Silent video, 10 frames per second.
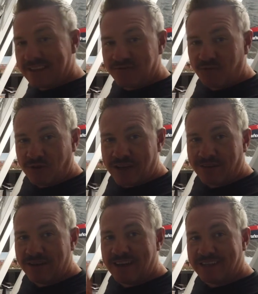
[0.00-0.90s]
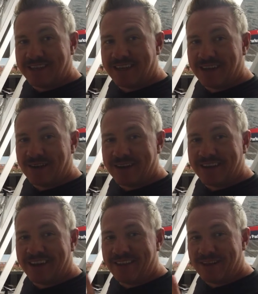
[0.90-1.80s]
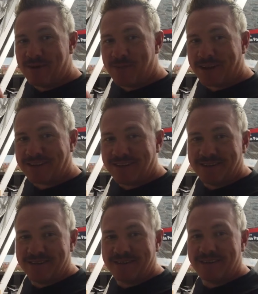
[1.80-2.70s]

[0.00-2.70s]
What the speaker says: get this rolled out and let's take a look at it, and then I'll come back to you.